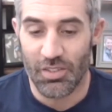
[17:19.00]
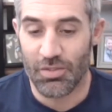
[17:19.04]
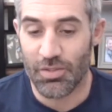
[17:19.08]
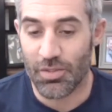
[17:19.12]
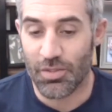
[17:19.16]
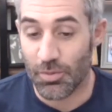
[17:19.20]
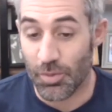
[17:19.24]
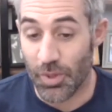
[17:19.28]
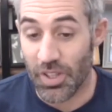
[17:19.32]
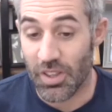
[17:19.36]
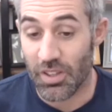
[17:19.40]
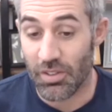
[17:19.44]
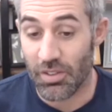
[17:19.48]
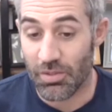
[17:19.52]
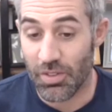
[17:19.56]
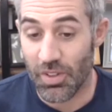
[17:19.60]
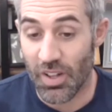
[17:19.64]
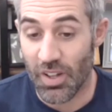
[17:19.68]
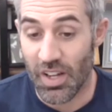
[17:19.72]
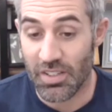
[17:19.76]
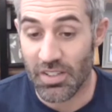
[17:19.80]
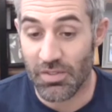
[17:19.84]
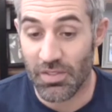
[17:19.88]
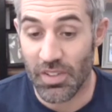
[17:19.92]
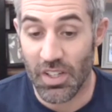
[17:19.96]
with a
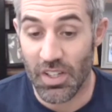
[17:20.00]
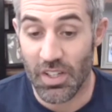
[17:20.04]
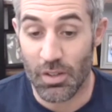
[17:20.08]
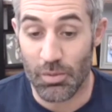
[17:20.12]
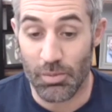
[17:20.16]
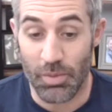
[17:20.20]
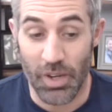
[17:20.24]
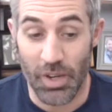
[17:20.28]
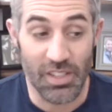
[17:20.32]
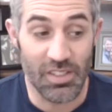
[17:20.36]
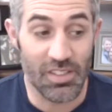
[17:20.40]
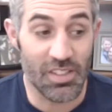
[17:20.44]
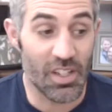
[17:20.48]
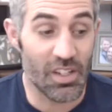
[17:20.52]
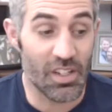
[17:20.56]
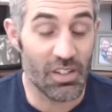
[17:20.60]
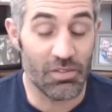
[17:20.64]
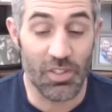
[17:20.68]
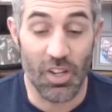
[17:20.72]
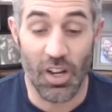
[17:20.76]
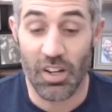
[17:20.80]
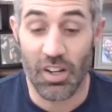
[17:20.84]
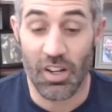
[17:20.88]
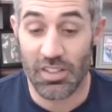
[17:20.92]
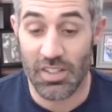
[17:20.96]
philosophy and a mindset of
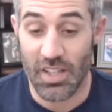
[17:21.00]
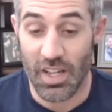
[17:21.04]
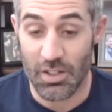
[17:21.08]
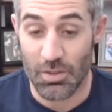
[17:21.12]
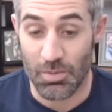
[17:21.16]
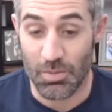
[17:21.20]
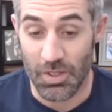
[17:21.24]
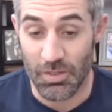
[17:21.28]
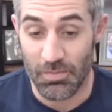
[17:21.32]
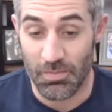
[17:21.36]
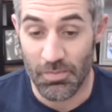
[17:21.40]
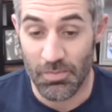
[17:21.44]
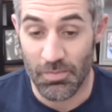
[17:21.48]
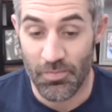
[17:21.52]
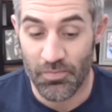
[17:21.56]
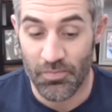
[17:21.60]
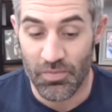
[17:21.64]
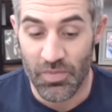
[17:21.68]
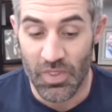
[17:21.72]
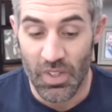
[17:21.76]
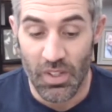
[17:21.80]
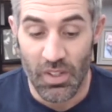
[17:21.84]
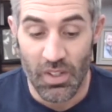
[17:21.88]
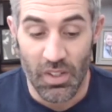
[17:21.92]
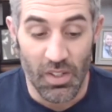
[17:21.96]
non-attachment.
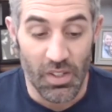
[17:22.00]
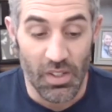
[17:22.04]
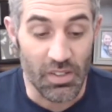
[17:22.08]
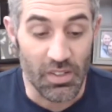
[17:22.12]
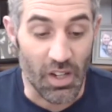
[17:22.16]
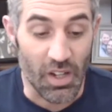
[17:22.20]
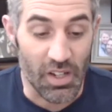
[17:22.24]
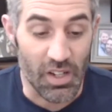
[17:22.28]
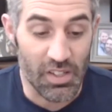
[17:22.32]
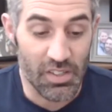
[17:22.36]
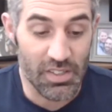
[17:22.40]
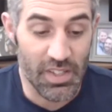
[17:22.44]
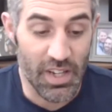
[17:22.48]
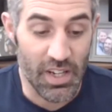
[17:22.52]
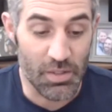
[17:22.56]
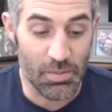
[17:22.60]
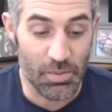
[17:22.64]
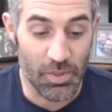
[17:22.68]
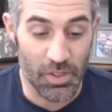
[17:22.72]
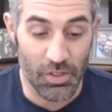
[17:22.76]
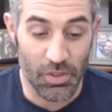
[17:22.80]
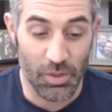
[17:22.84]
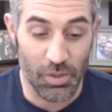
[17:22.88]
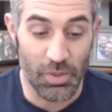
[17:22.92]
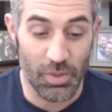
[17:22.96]

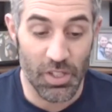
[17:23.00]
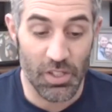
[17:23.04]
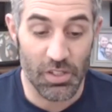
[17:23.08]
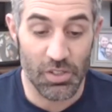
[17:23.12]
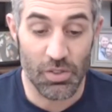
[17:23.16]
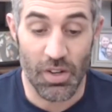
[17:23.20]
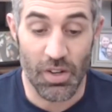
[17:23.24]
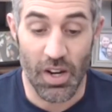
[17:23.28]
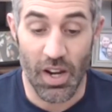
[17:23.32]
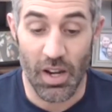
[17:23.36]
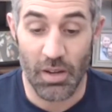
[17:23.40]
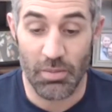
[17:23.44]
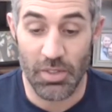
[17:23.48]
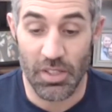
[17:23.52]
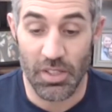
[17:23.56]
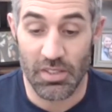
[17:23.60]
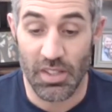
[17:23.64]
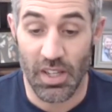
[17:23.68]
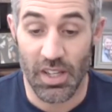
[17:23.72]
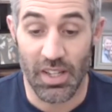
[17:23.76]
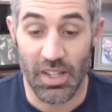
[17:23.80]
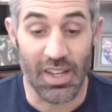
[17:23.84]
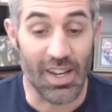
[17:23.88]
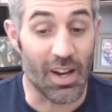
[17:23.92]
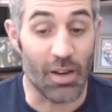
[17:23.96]
Non-attachment could be described as
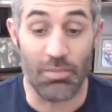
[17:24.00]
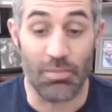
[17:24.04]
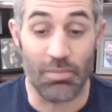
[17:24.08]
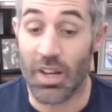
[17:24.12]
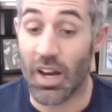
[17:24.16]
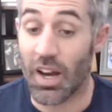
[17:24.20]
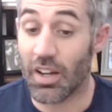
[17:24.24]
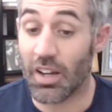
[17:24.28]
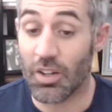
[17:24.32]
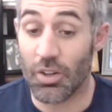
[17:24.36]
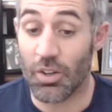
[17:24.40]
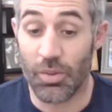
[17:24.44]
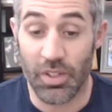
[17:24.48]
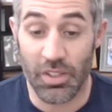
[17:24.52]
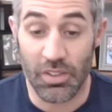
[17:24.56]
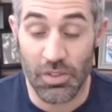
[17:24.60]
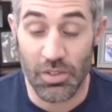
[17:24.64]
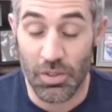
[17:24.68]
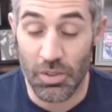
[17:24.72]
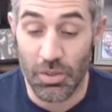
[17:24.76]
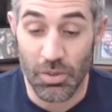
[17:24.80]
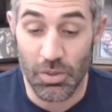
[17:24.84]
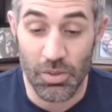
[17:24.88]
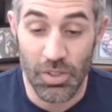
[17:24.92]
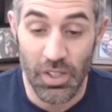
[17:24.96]
like I'm not going
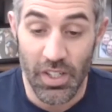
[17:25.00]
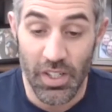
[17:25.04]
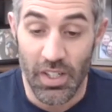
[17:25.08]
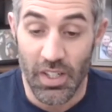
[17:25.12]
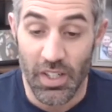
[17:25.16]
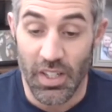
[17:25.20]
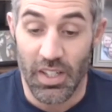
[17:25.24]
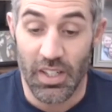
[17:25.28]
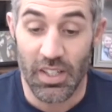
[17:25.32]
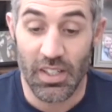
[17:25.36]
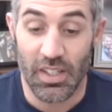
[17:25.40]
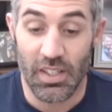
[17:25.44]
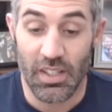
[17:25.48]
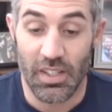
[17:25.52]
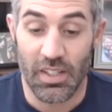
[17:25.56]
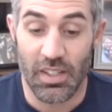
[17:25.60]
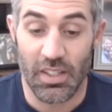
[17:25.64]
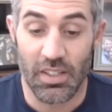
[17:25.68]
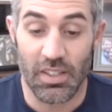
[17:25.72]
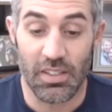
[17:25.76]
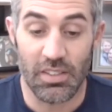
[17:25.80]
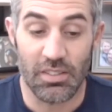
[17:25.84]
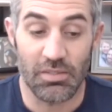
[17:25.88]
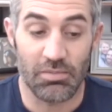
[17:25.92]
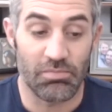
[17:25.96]
to
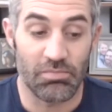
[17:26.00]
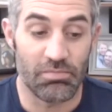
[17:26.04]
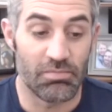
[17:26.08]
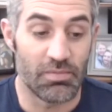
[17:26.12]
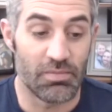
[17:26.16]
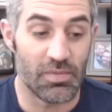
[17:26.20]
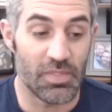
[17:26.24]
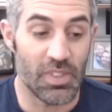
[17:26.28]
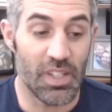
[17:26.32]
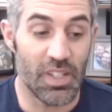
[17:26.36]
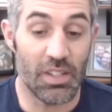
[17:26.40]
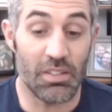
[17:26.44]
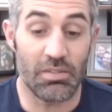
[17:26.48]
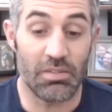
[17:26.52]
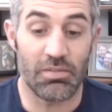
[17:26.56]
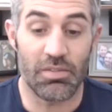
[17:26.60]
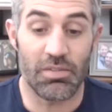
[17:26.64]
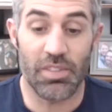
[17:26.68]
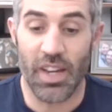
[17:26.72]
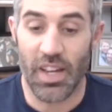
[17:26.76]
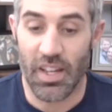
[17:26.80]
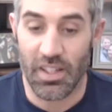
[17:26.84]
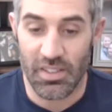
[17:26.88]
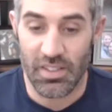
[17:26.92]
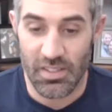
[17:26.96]
uh,
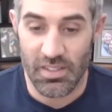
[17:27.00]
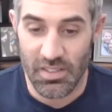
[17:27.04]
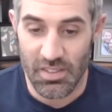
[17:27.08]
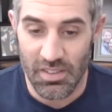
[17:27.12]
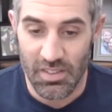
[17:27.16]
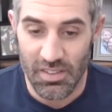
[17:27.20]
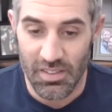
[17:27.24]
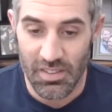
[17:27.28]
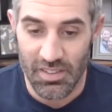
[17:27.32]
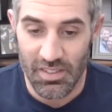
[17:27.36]
invest